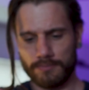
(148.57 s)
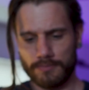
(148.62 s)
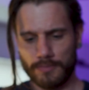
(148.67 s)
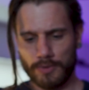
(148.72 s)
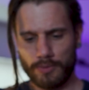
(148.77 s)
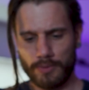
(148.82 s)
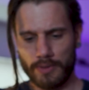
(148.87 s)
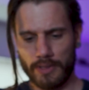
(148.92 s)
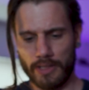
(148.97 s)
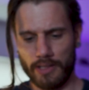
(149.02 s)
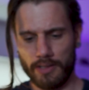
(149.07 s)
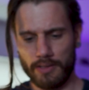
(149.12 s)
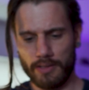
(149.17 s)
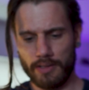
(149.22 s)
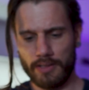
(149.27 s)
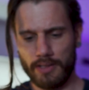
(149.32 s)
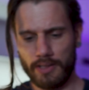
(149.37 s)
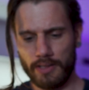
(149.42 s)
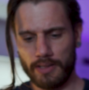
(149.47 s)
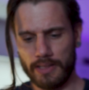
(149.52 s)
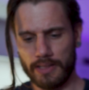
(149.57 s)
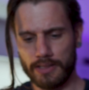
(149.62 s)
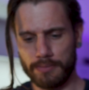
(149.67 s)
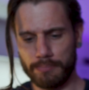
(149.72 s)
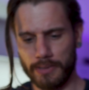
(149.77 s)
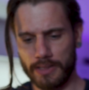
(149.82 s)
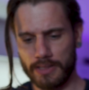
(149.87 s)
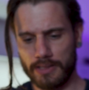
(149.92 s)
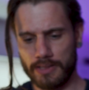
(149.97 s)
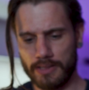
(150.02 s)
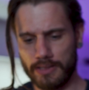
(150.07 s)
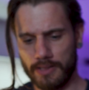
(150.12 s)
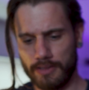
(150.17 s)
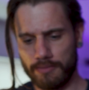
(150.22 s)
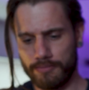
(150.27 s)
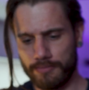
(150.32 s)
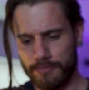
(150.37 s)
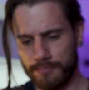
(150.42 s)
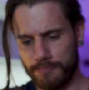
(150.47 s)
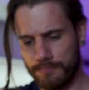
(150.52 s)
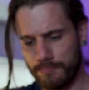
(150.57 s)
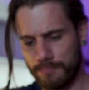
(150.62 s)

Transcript: Okay, I think that's mixed enough.